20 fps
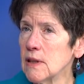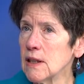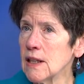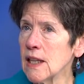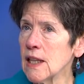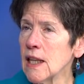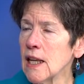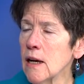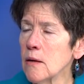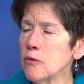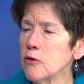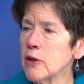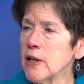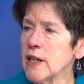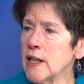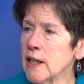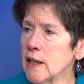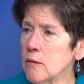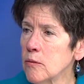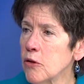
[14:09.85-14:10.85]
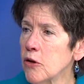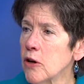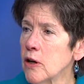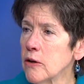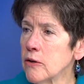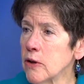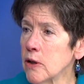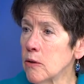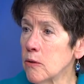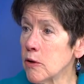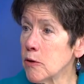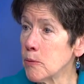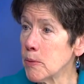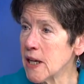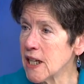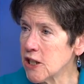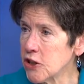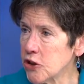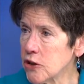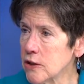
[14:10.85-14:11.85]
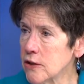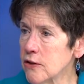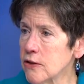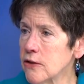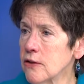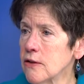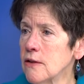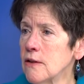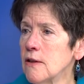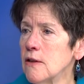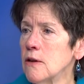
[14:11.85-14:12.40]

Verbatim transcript: collaborating and partnering with patients